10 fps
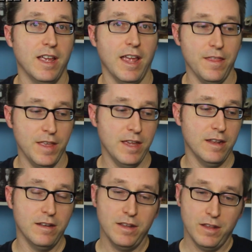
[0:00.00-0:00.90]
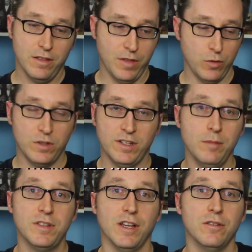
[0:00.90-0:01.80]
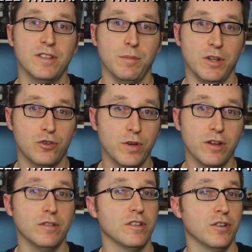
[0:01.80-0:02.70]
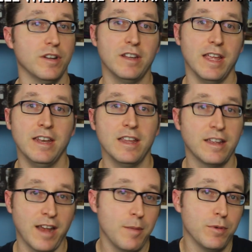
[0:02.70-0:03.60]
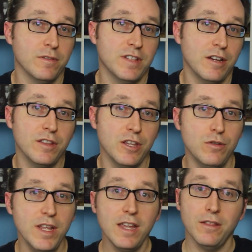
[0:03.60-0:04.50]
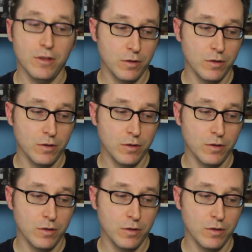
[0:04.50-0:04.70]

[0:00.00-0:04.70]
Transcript: And then those stem cells can be triggered to turn into any type of cell that you need.